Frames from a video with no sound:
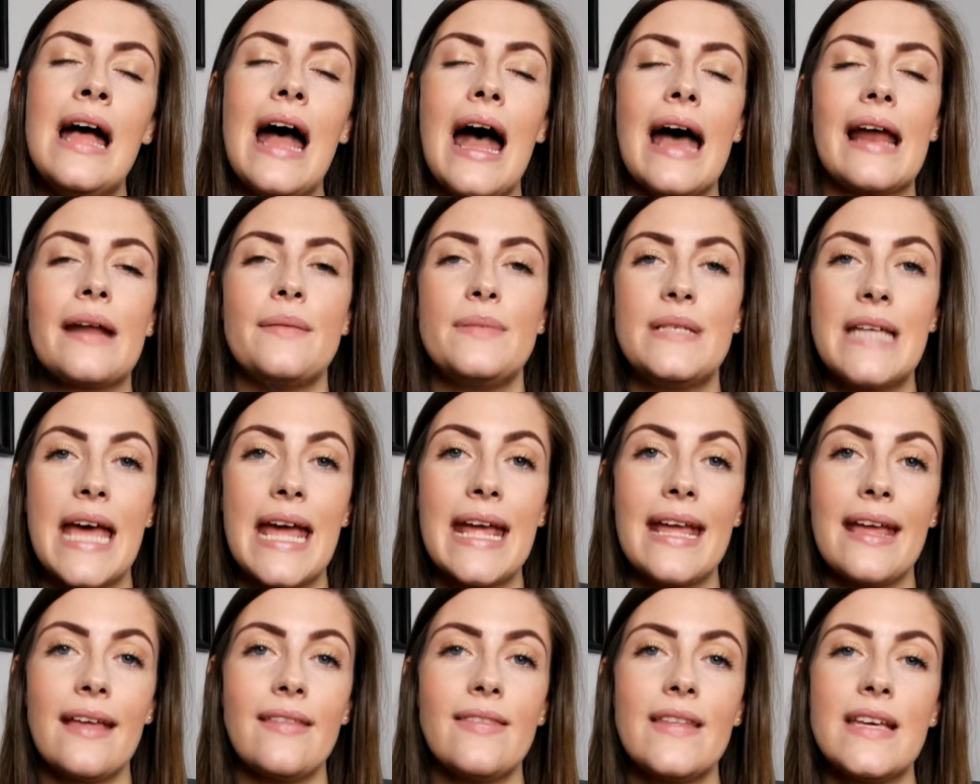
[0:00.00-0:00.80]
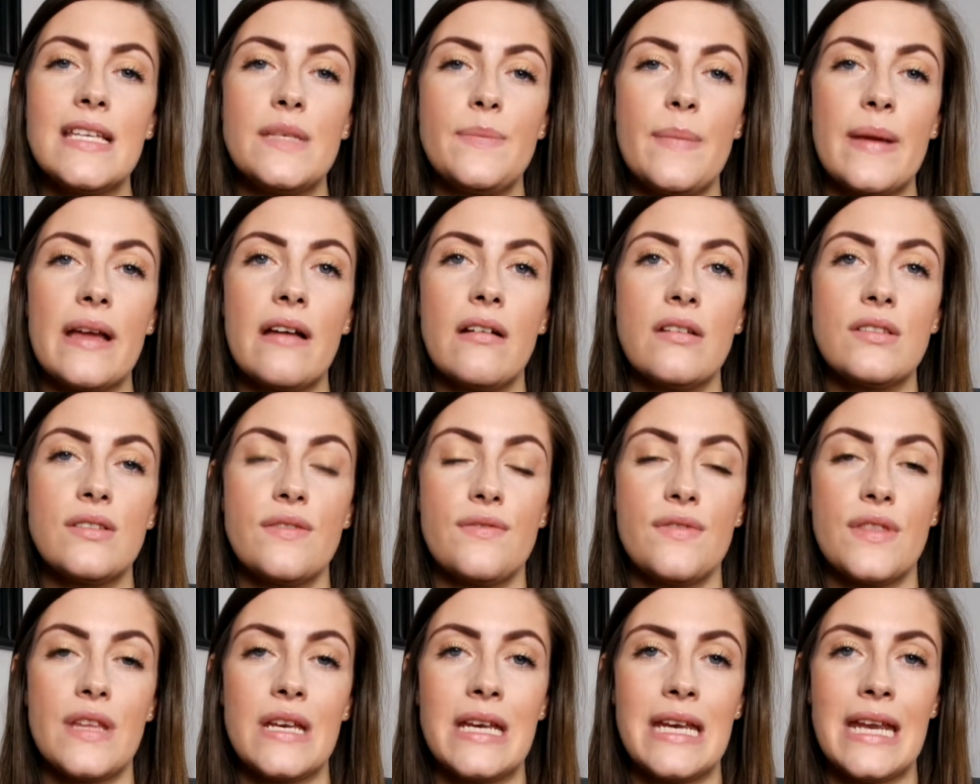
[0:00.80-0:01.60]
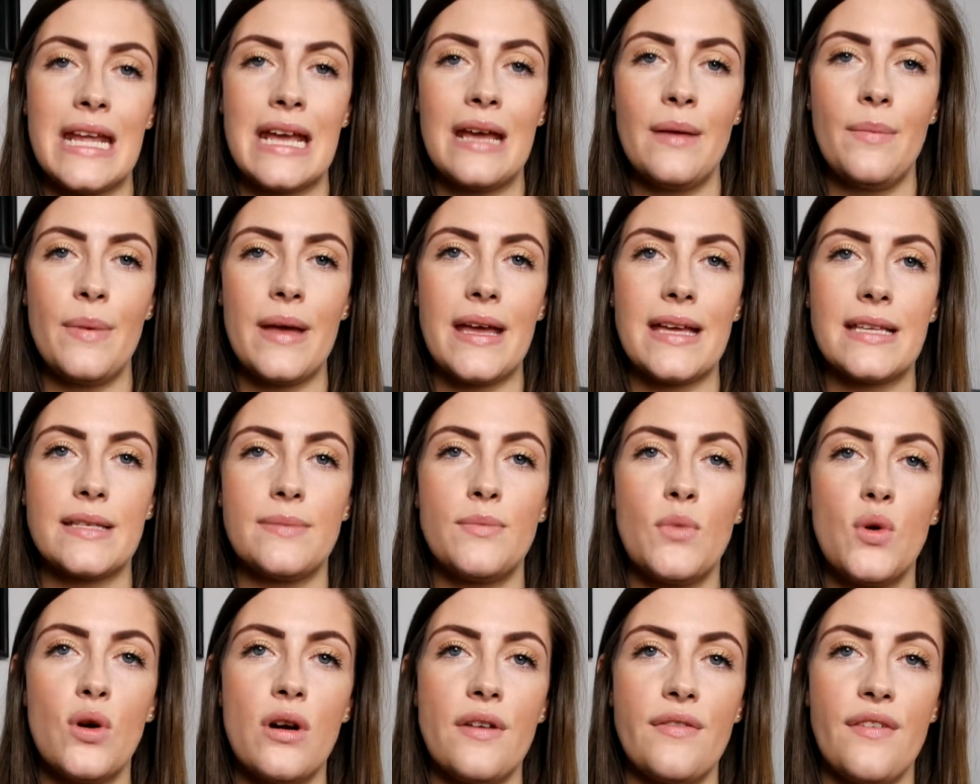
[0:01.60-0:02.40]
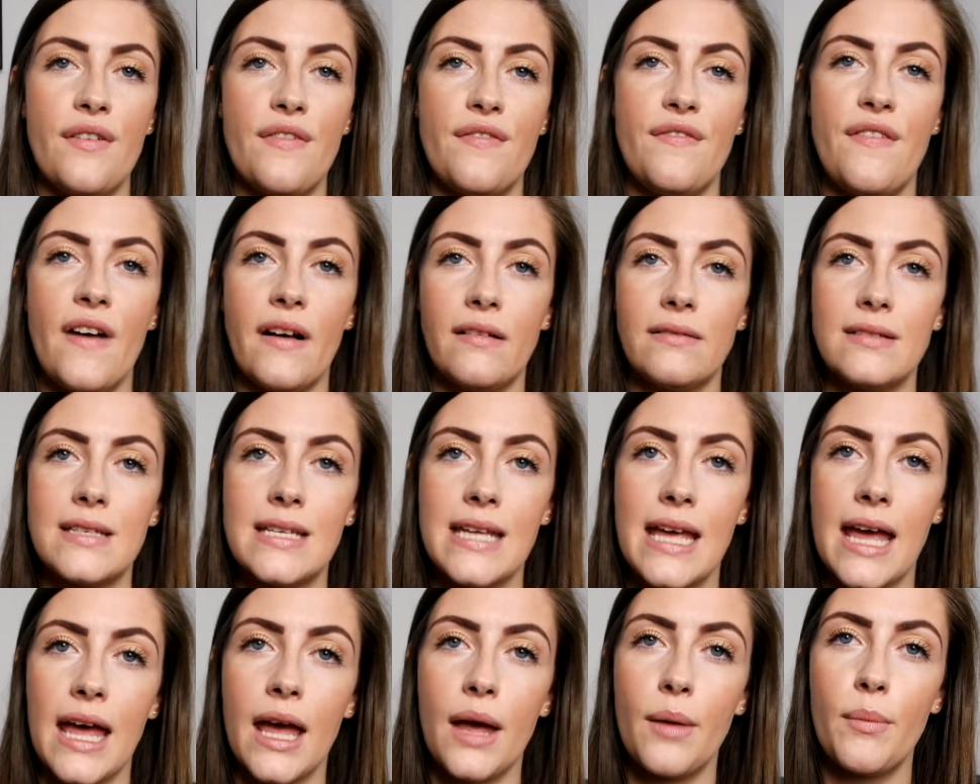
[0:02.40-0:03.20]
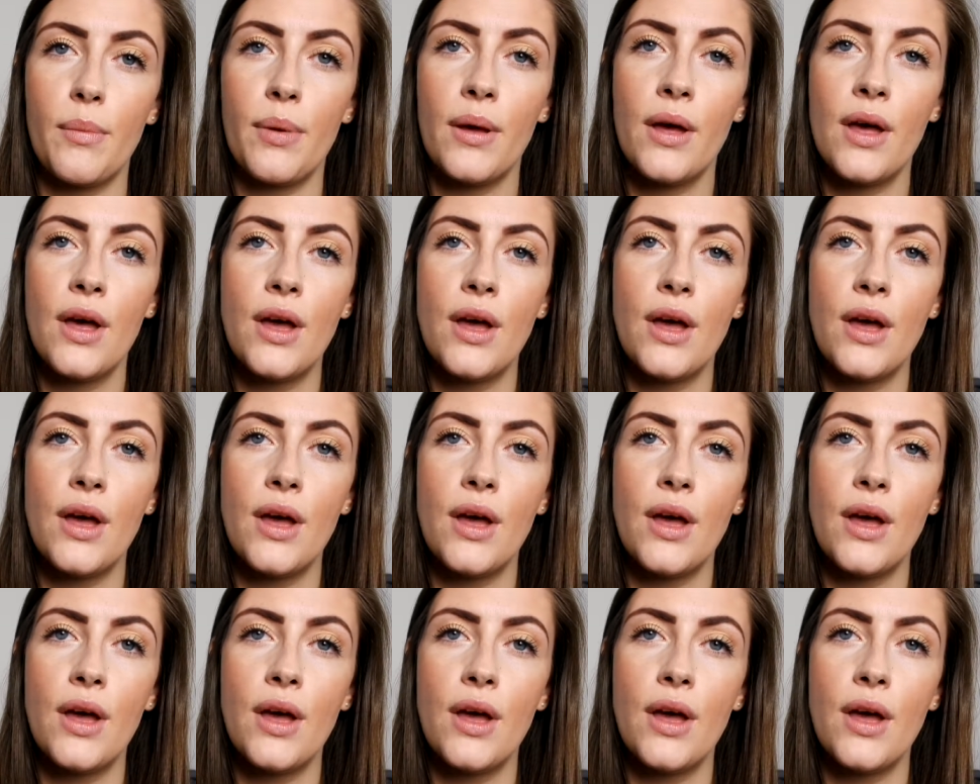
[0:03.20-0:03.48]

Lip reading: And I'm taking this because of the nib. It's more of a felt tip,